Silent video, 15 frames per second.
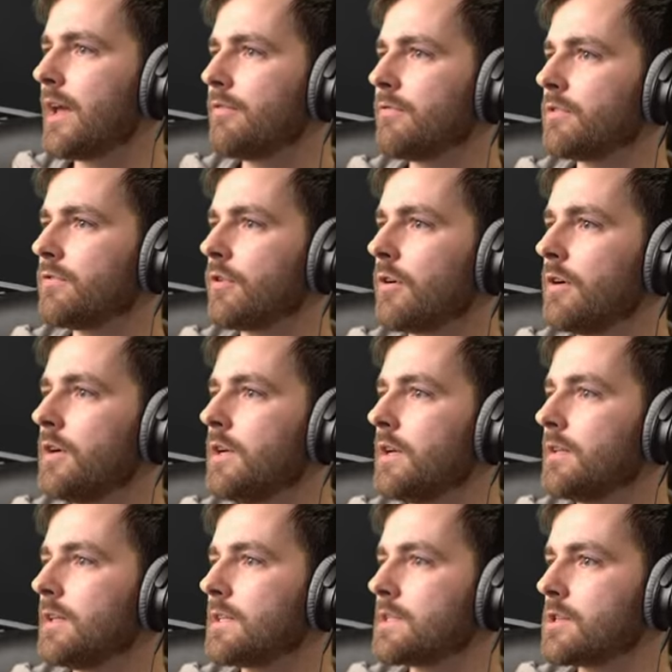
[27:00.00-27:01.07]
F is for.
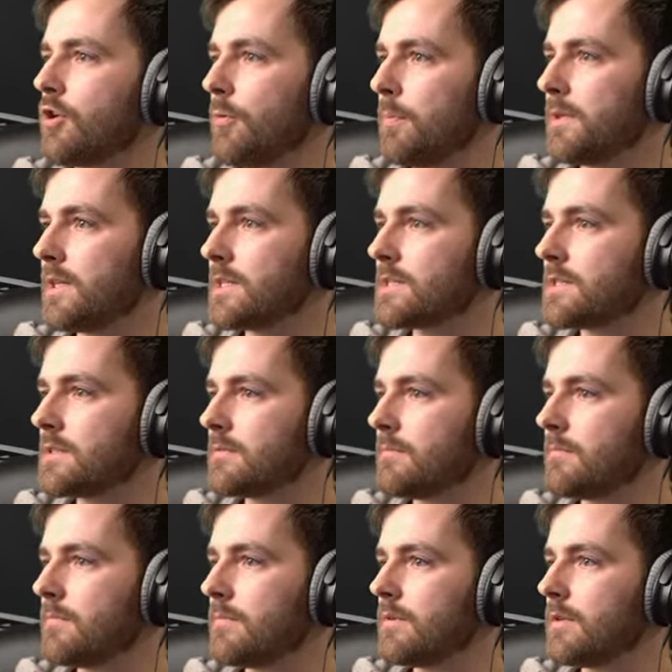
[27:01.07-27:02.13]
Let's copy this
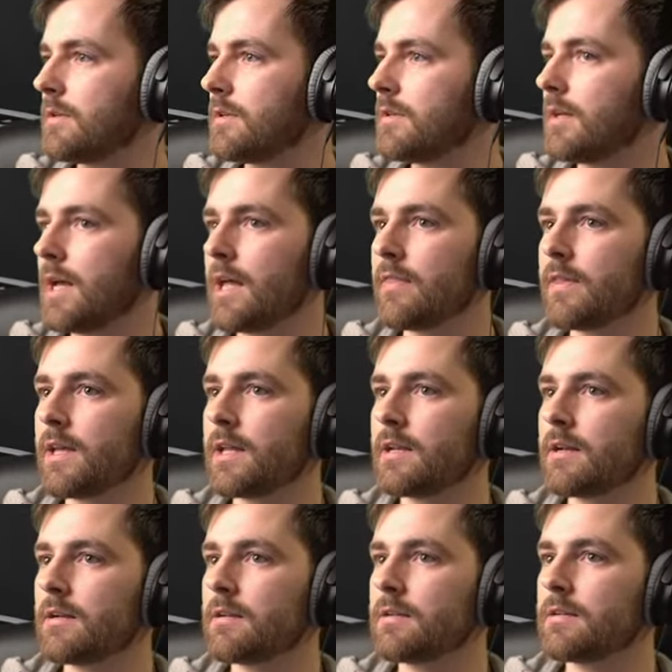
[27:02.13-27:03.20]
and
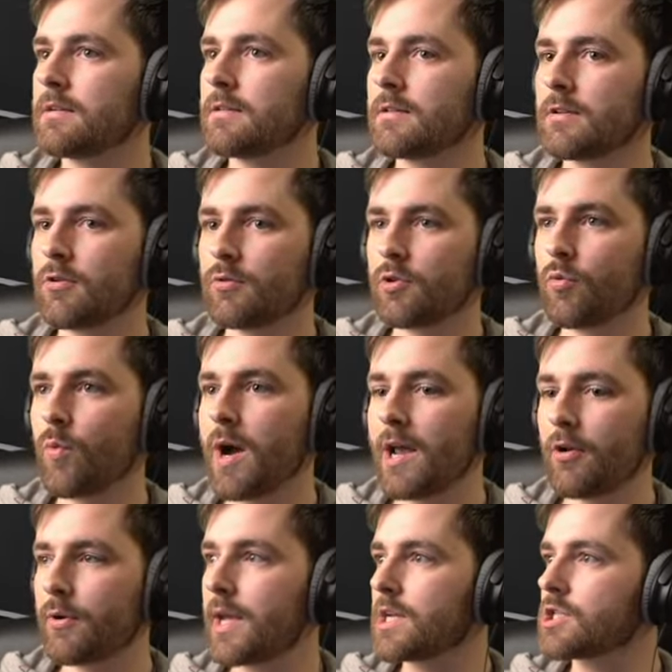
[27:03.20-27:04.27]
then go to the Y
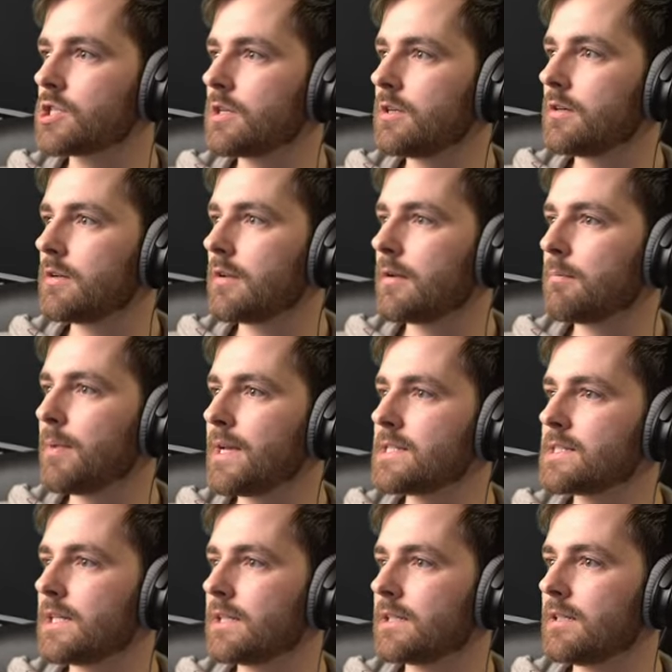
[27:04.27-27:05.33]
location,
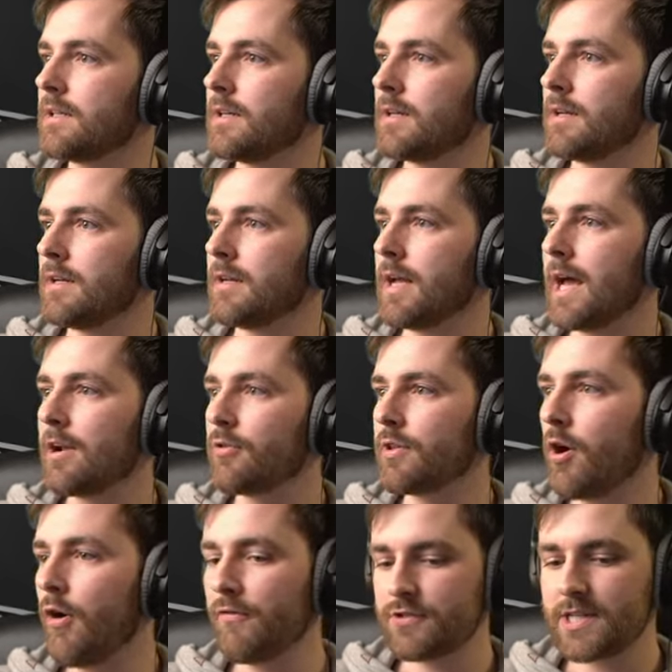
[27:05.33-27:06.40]
paste it, and on the
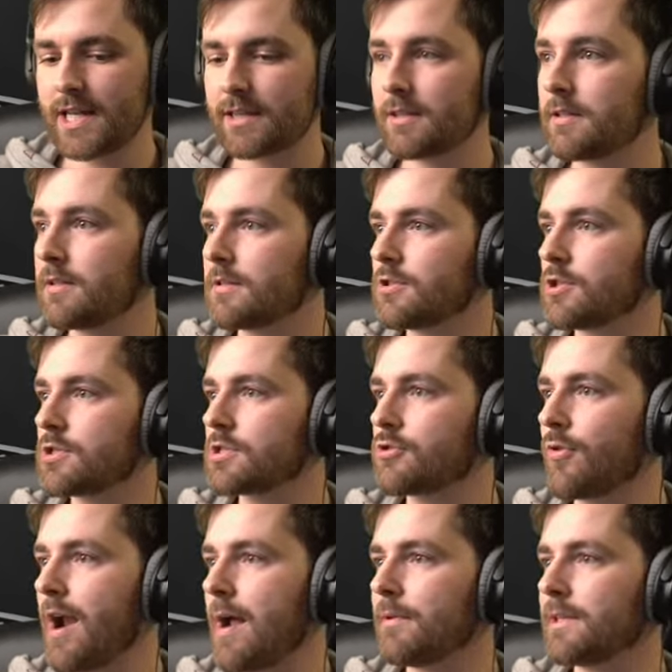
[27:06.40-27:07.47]
offset, just
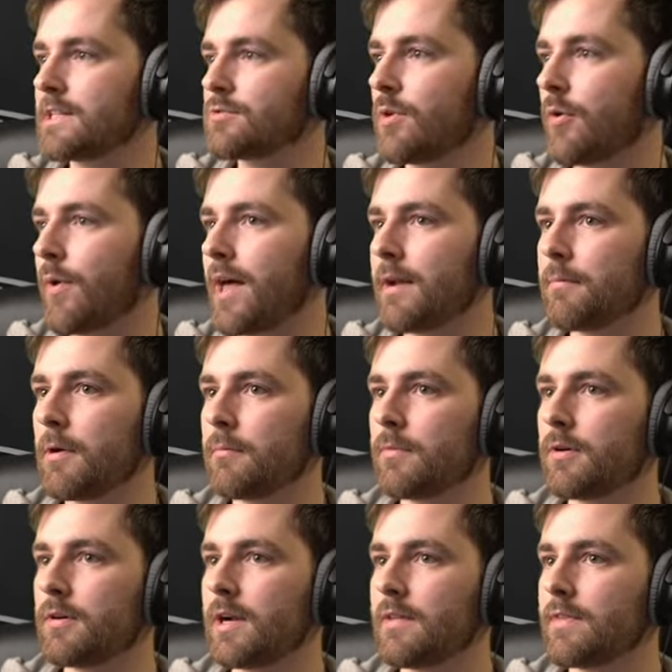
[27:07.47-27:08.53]
scramble this with a random
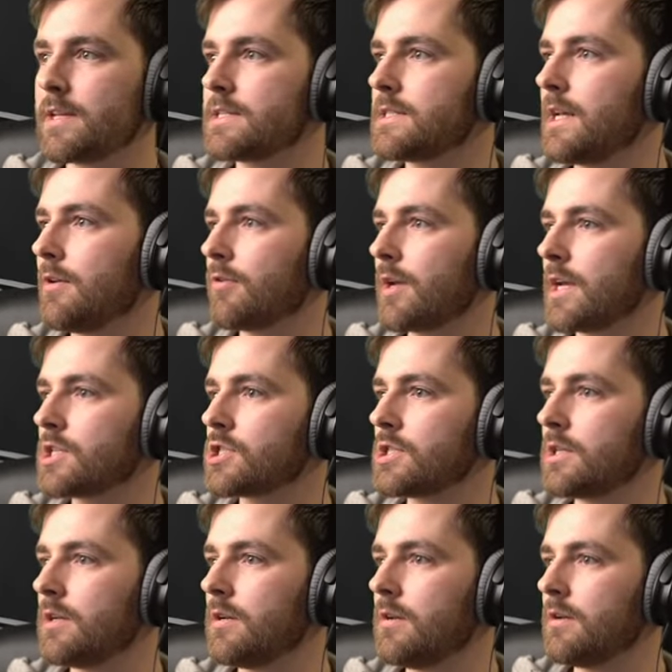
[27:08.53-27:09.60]
number. And then Z
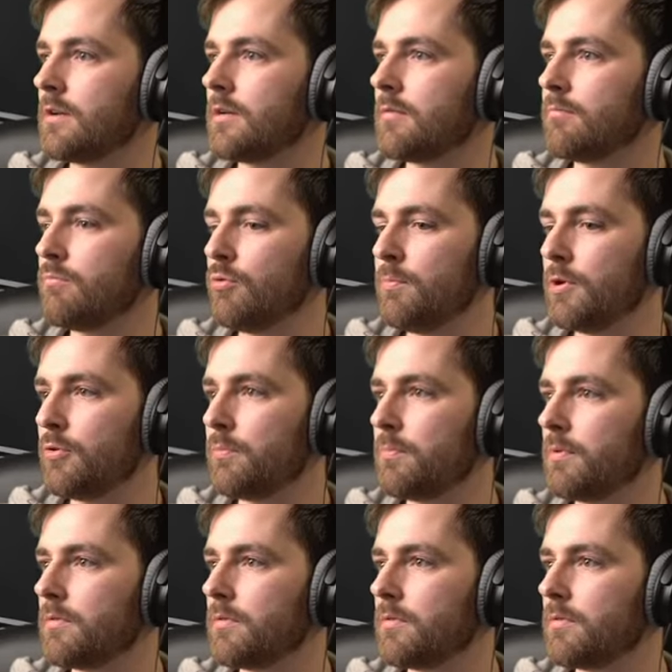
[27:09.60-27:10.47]
location, boopy doop.